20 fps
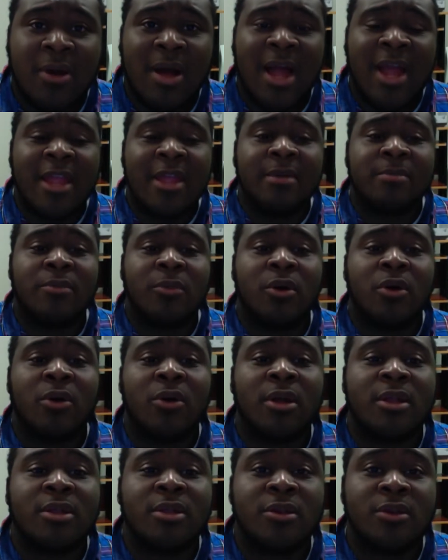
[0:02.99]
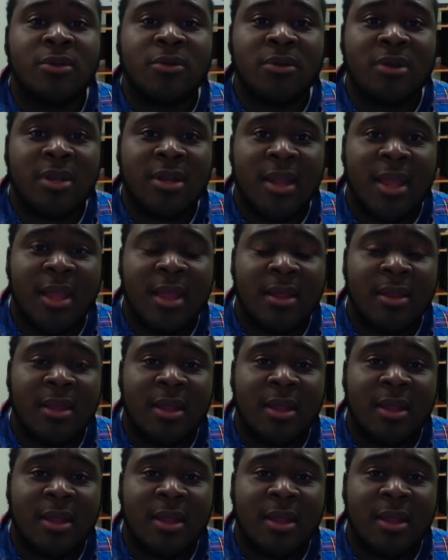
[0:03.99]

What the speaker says: I am going to do today